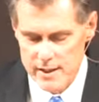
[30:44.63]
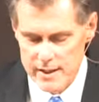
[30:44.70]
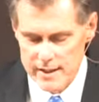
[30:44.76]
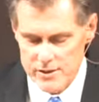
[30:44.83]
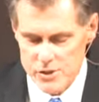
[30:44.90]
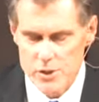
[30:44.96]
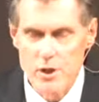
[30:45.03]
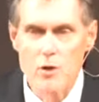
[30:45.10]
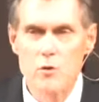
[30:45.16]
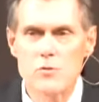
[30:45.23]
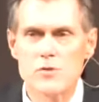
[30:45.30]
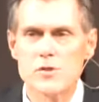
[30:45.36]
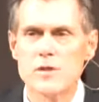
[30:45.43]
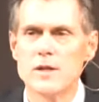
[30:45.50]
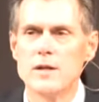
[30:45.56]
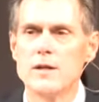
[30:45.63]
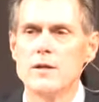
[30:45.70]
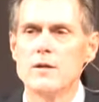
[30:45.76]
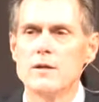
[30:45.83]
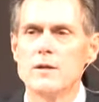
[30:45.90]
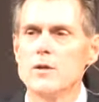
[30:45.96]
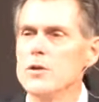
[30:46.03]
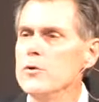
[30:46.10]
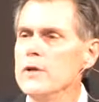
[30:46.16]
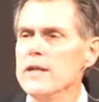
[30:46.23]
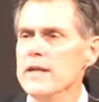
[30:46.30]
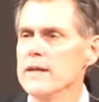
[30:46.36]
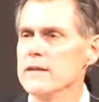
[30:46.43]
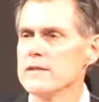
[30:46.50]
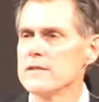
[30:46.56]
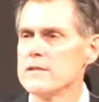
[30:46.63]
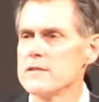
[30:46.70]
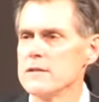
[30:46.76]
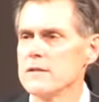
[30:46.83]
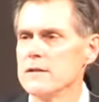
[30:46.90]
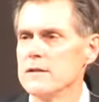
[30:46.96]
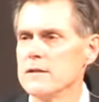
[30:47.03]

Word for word: It shows who He is,